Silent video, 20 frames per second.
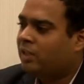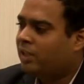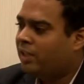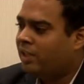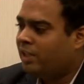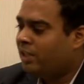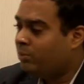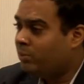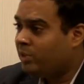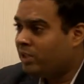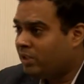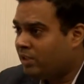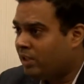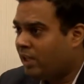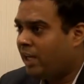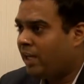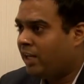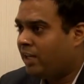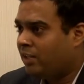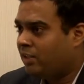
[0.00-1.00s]
a limited
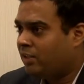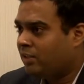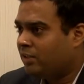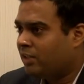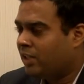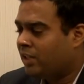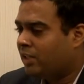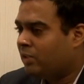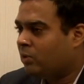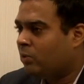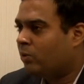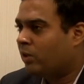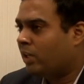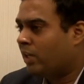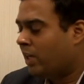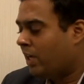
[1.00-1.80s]
end, that okay,